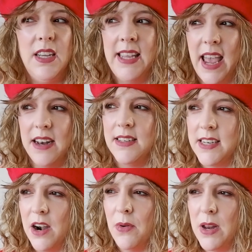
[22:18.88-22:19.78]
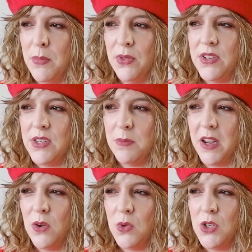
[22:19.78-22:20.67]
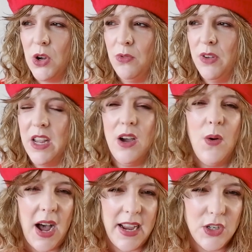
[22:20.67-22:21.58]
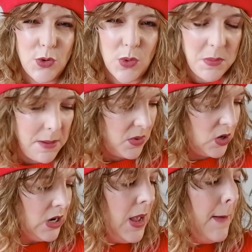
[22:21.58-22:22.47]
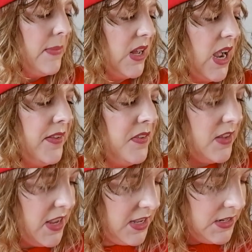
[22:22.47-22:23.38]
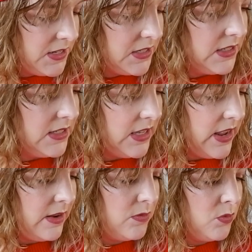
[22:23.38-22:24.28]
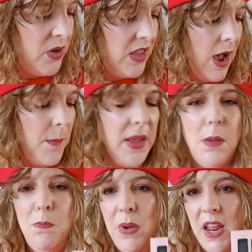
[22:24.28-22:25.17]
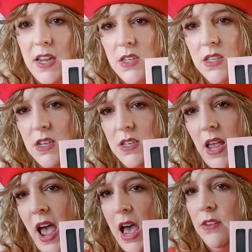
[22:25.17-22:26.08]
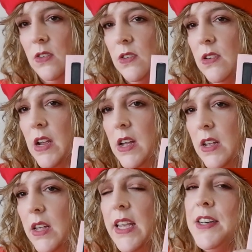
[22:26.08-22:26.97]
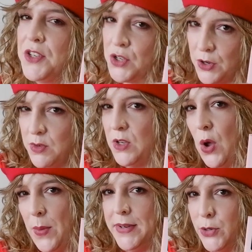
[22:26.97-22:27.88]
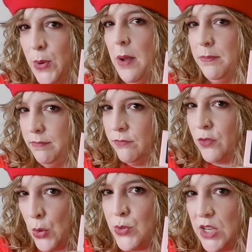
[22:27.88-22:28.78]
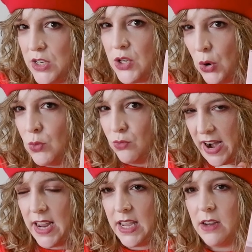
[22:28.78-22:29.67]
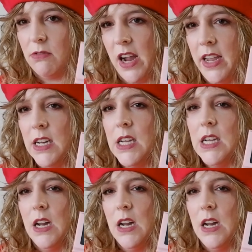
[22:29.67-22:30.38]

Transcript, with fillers: Again, did I already put this in my cool tone video? I don't remember. But I think that with how many pinks this has, it deserves to go into a rosy tone ranking, right?